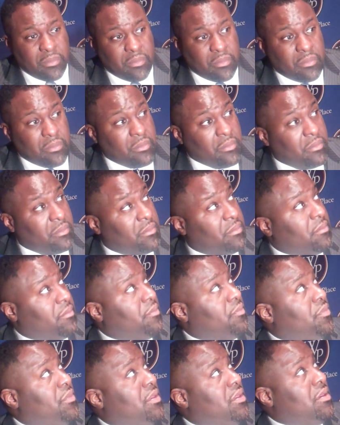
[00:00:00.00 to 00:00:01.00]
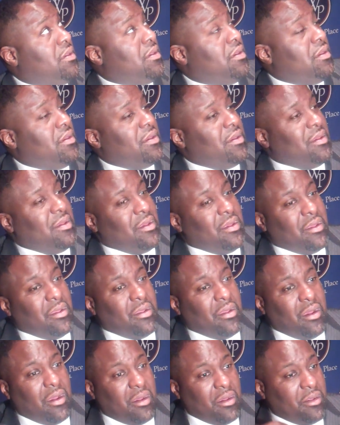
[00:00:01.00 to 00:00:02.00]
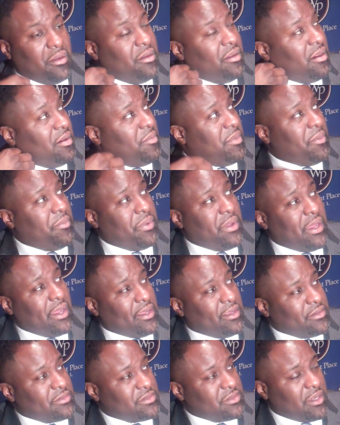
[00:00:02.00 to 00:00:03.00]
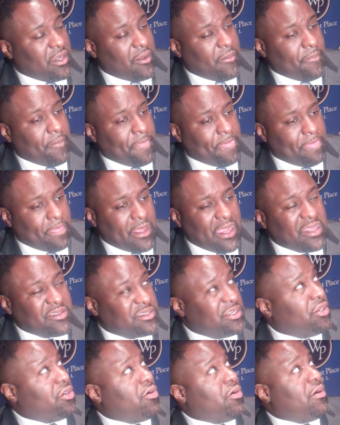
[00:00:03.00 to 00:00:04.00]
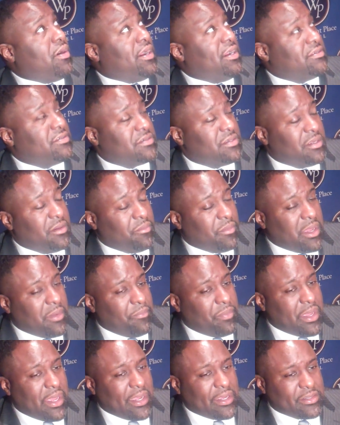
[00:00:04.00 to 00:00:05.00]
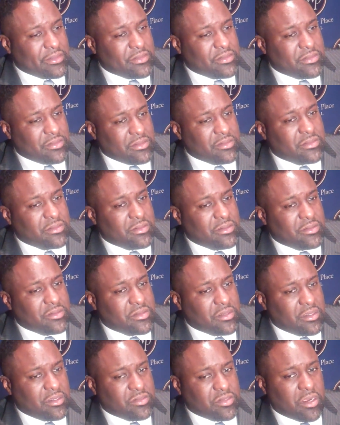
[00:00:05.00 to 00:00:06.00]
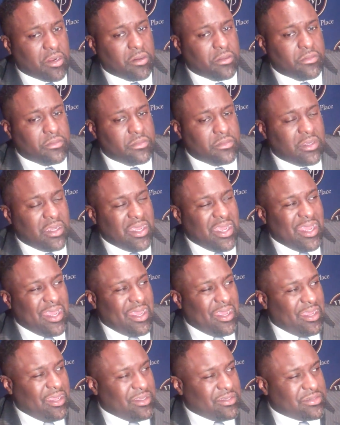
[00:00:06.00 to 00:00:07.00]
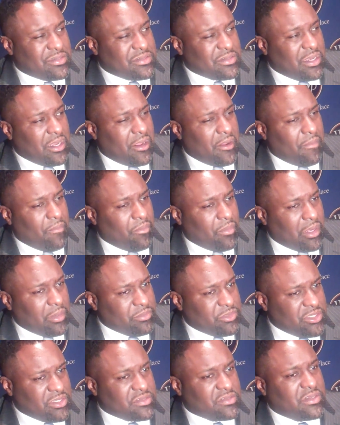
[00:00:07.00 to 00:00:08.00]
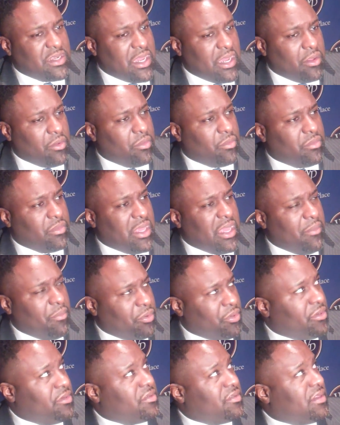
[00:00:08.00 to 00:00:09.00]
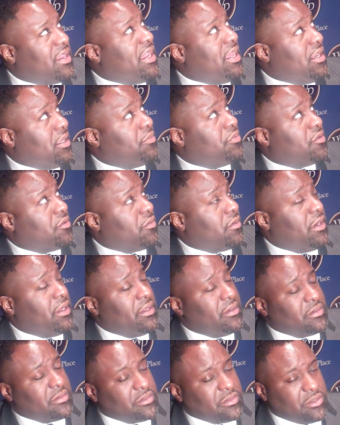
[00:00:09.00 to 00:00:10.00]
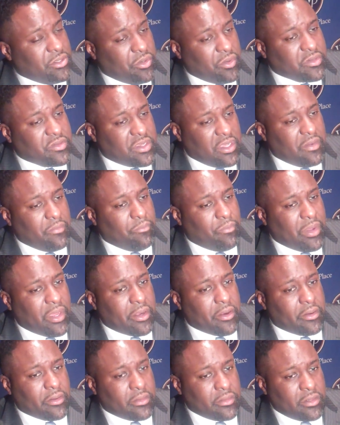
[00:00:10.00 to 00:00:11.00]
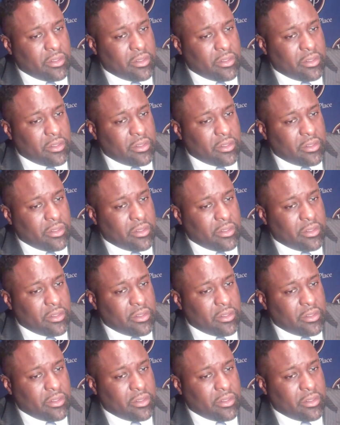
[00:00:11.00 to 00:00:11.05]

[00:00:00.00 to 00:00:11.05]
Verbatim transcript: your back feeling? Are you going to be able to do it? Oh, no. My back is, um, I was in a car accident. My back oh. is, is, is, is, hurting. It's, um, I'm just now able to stand up straight. You know, it's getting better,